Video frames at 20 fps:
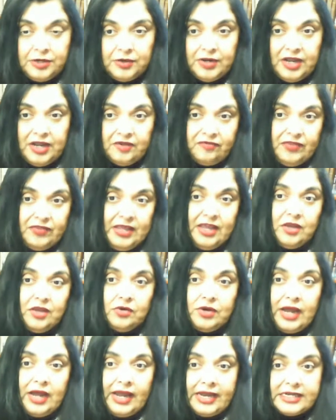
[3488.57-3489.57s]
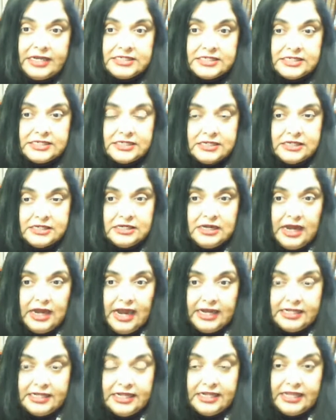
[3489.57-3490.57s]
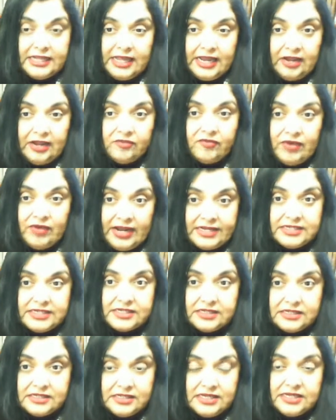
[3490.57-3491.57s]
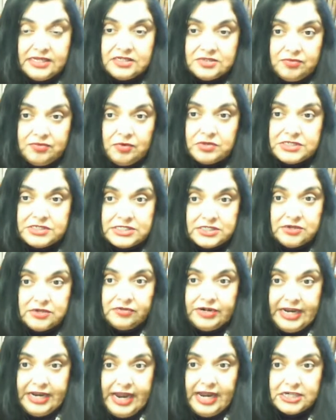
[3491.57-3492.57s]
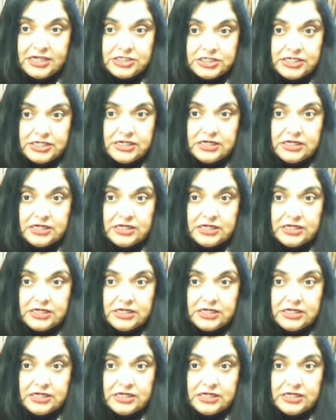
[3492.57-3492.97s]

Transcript: If they unite, I think they can fight these forces of reaction